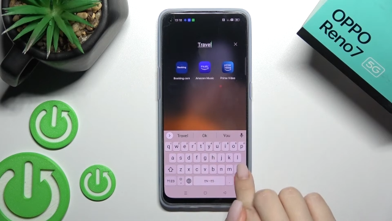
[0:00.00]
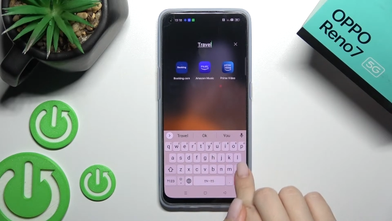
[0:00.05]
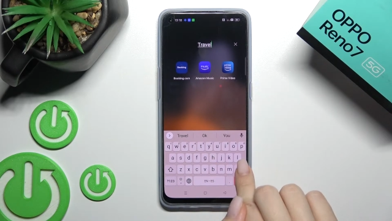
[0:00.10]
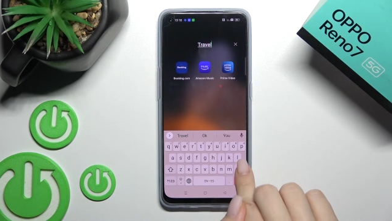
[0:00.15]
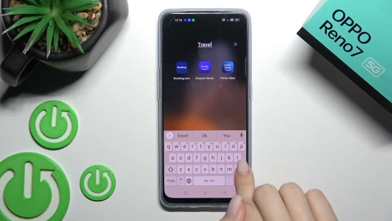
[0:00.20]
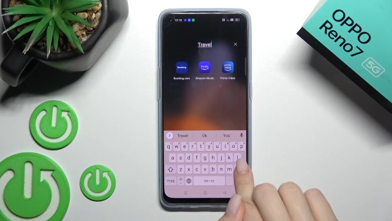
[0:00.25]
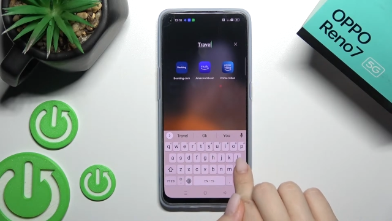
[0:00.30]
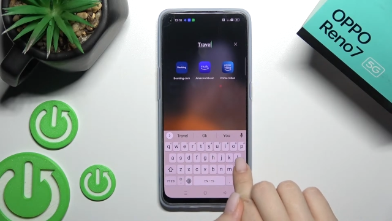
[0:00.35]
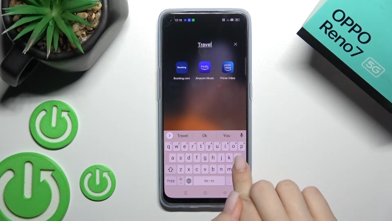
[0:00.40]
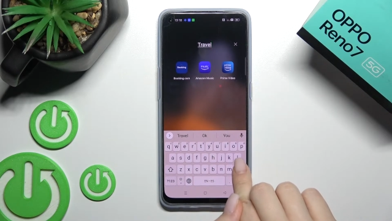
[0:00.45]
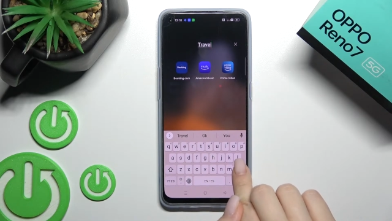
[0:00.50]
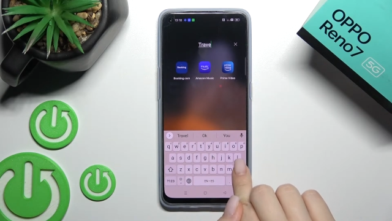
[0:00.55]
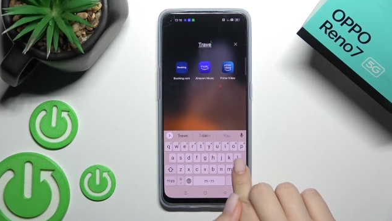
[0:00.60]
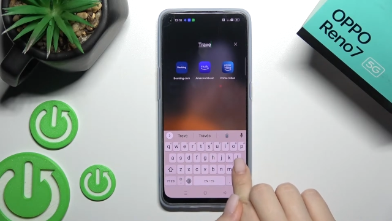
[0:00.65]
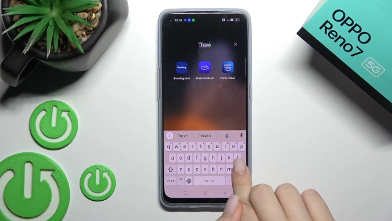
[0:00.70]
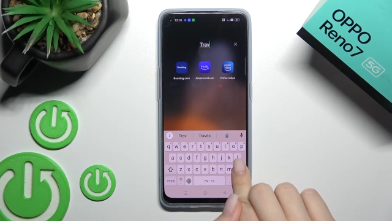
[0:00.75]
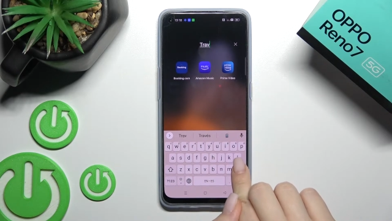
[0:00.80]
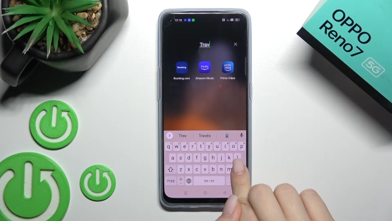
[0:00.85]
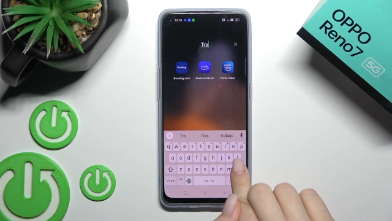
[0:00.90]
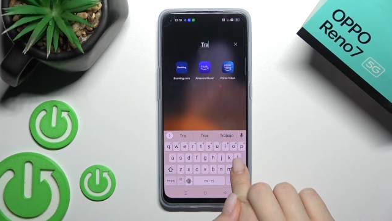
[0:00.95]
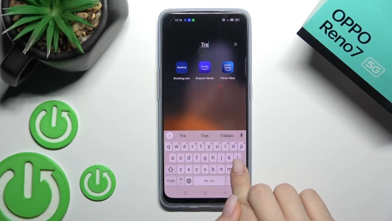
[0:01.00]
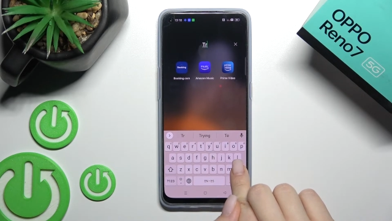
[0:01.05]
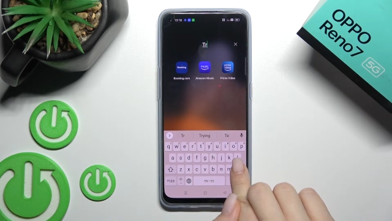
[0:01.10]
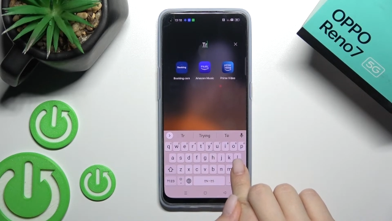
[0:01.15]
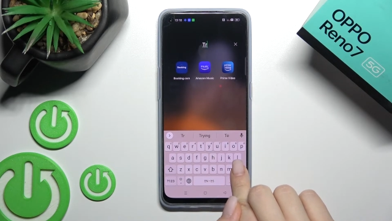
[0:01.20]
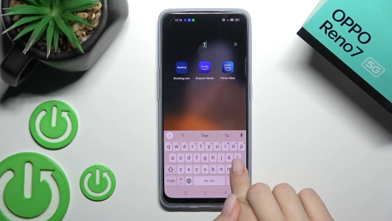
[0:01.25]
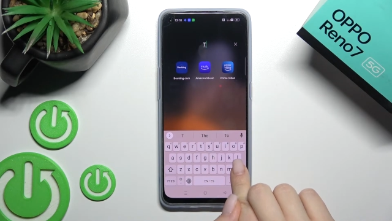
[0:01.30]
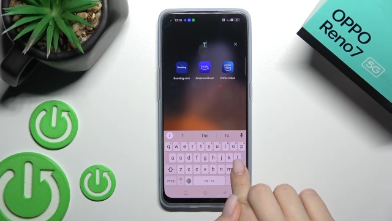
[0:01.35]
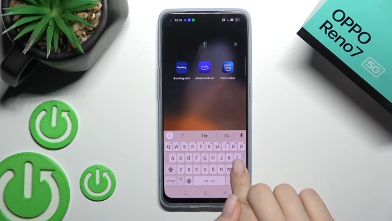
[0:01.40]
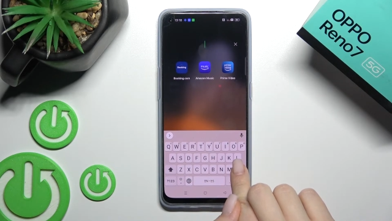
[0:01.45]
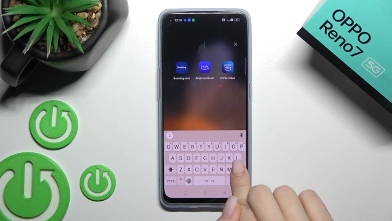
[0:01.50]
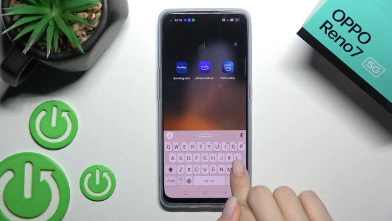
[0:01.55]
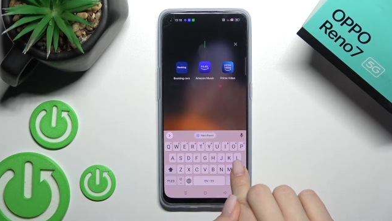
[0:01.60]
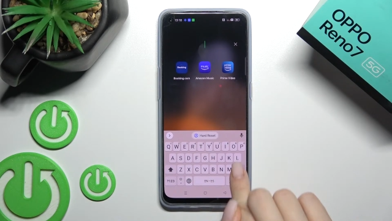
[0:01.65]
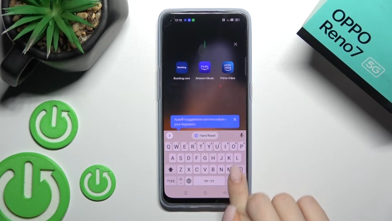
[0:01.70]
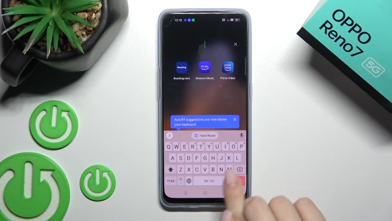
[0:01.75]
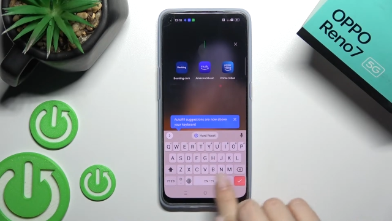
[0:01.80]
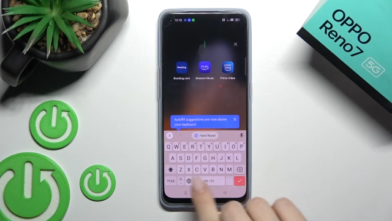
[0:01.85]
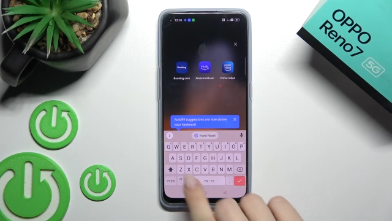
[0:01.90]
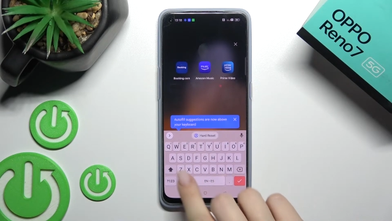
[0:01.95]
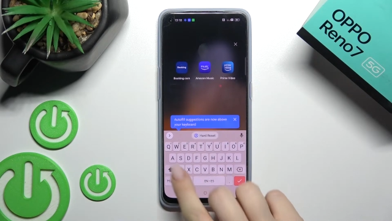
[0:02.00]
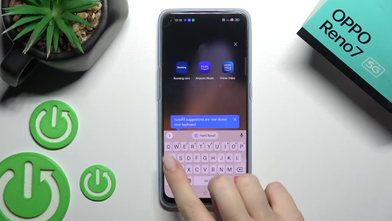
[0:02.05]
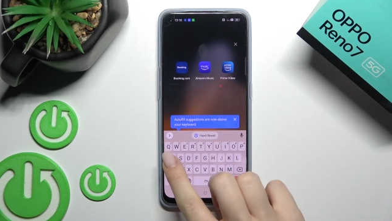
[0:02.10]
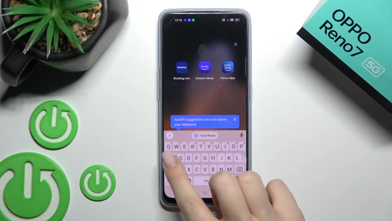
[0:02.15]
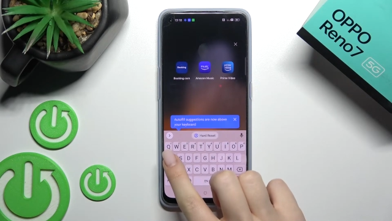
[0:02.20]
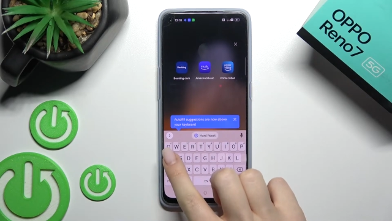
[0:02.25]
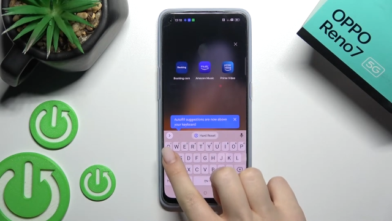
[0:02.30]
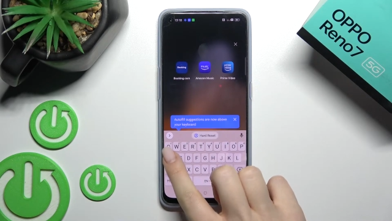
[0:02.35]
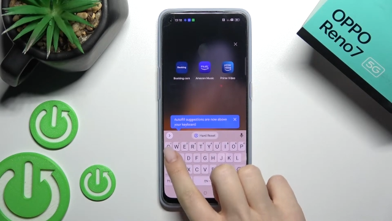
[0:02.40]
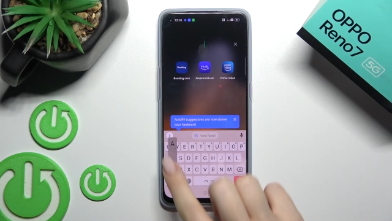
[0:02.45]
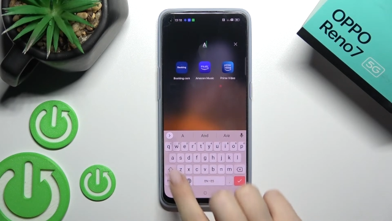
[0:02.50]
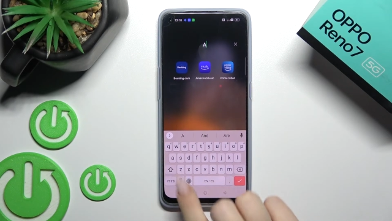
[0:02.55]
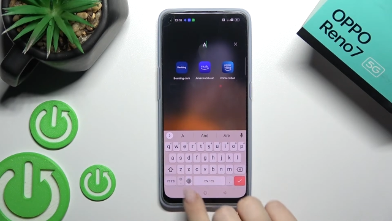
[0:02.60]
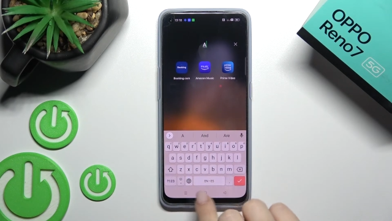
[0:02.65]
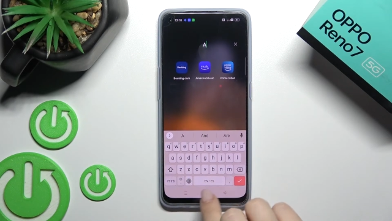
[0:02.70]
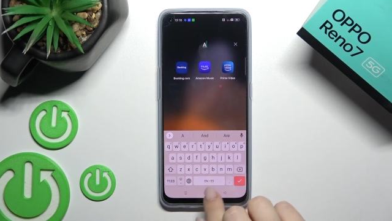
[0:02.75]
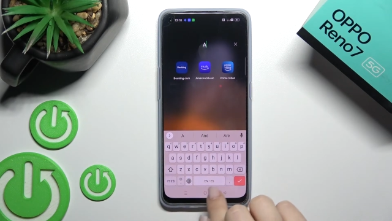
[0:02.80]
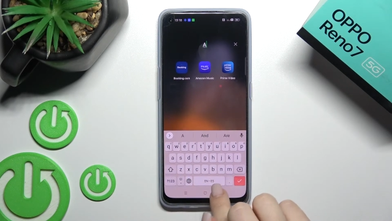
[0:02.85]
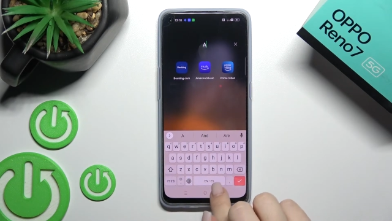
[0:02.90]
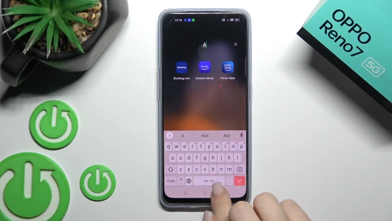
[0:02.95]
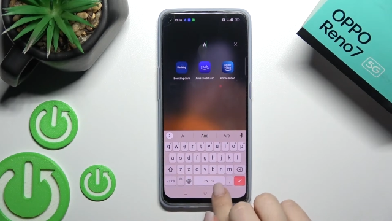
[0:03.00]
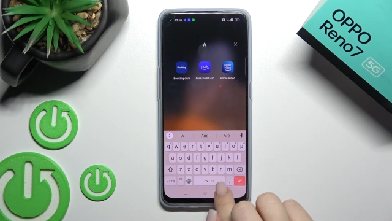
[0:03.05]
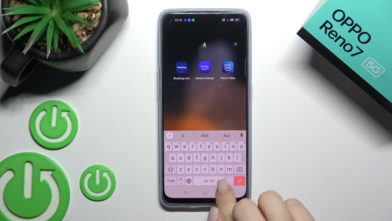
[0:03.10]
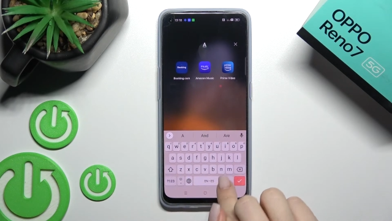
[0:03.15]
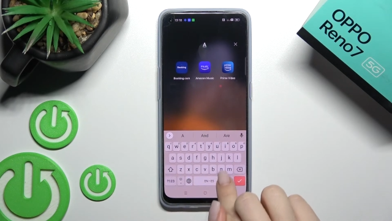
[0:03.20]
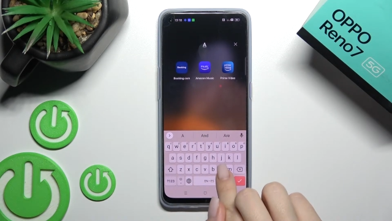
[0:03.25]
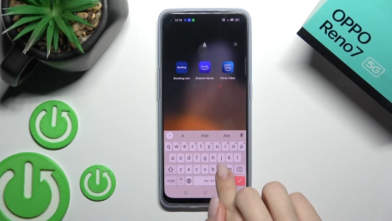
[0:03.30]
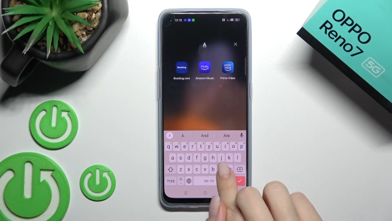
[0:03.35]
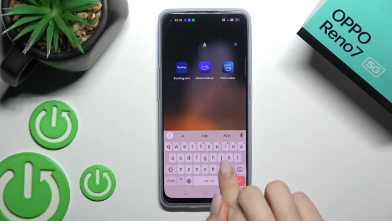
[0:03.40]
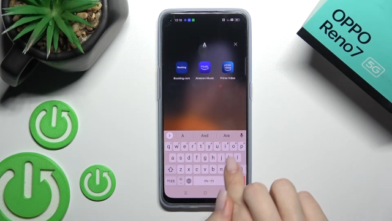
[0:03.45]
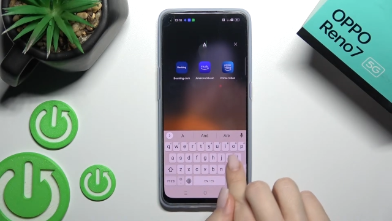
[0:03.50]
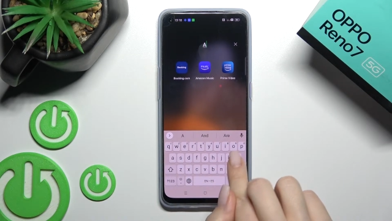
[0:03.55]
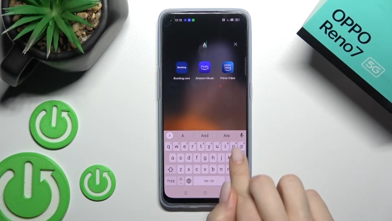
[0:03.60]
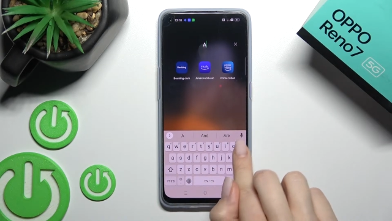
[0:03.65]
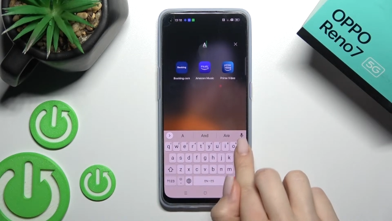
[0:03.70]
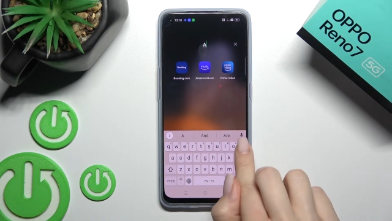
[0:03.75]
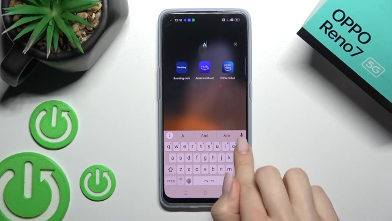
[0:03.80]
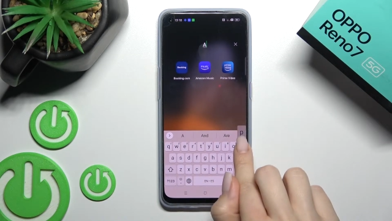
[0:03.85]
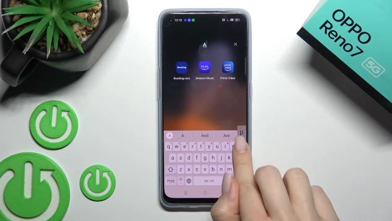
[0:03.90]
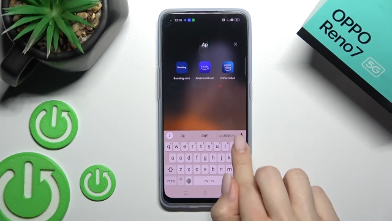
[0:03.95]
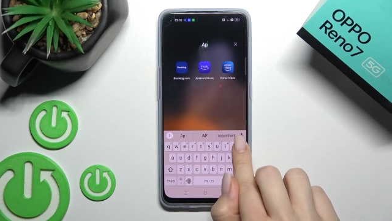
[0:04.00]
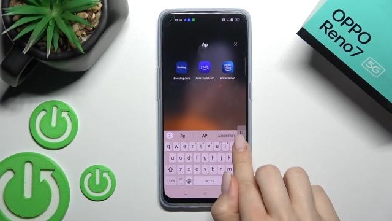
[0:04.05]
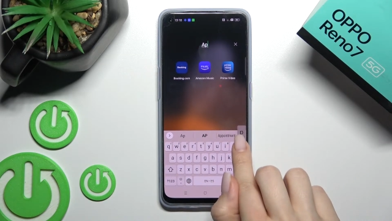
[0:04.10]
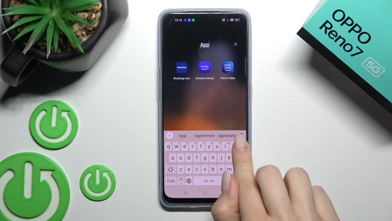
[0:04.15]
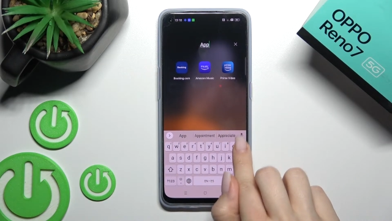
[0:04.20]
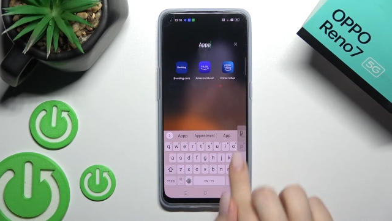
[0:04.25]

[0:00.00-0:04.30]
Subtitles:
[unreadable: no face in view]